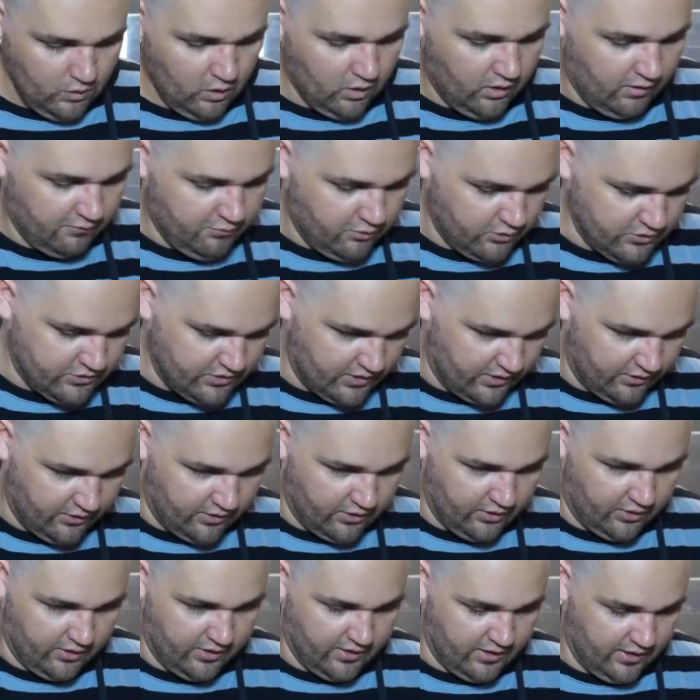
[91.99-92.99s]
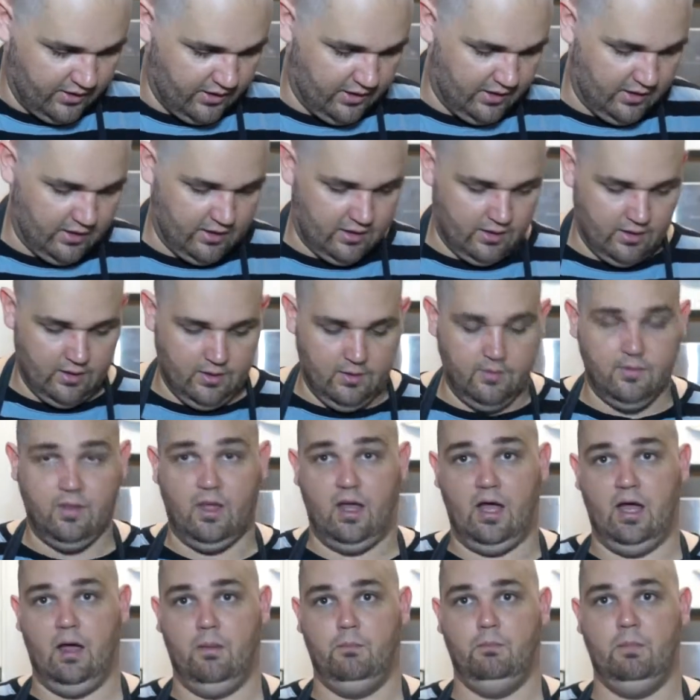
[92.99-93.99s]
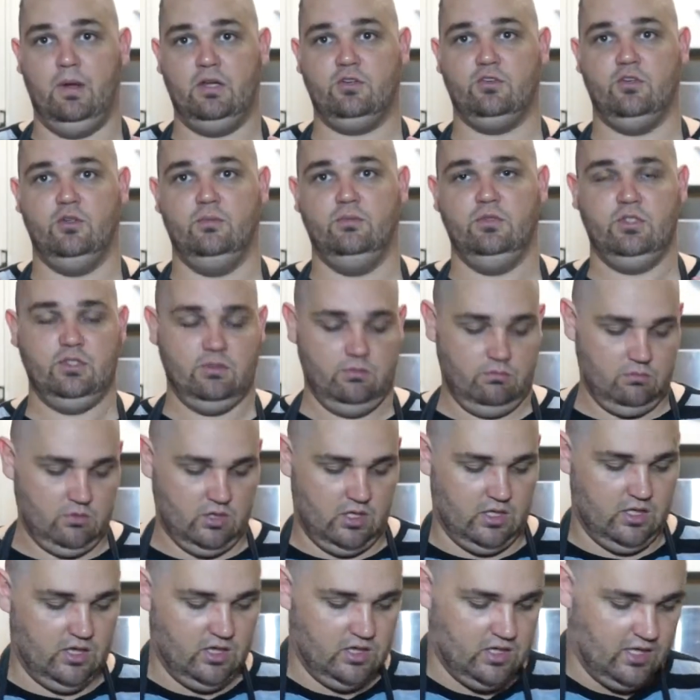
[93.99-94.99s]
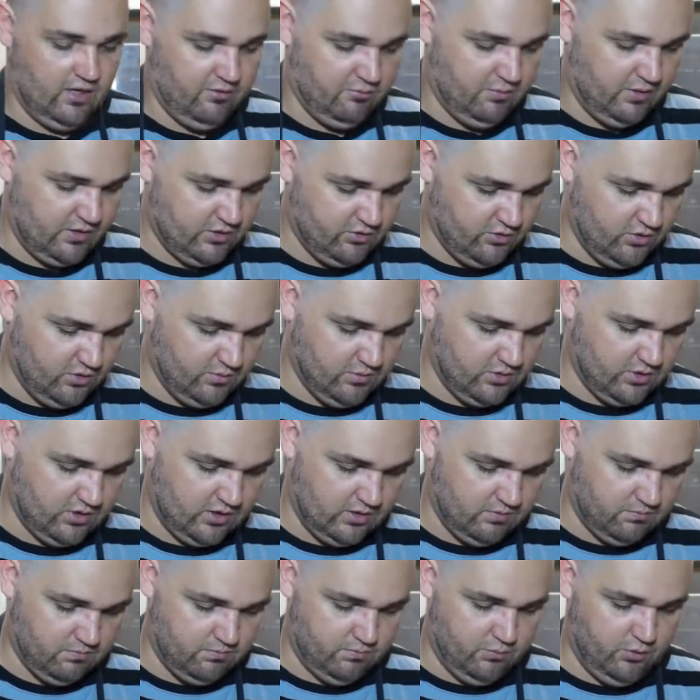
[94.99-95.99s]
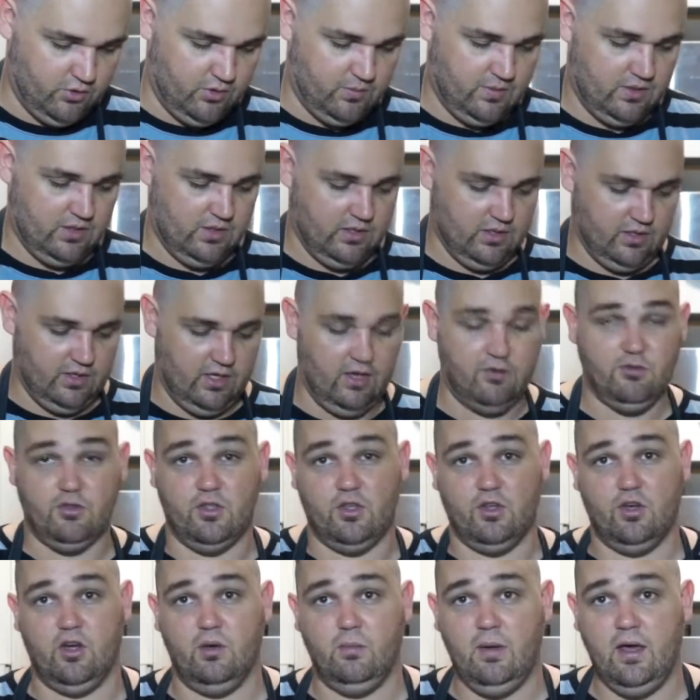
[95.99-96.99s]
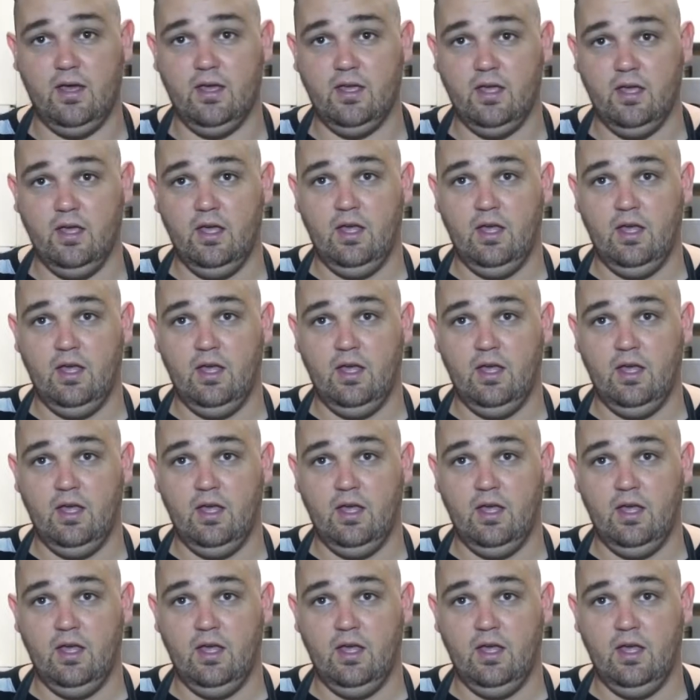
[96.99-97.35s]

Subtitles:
I've also got here mushrooms. I love mushrooms. I put them in nearly everything I make.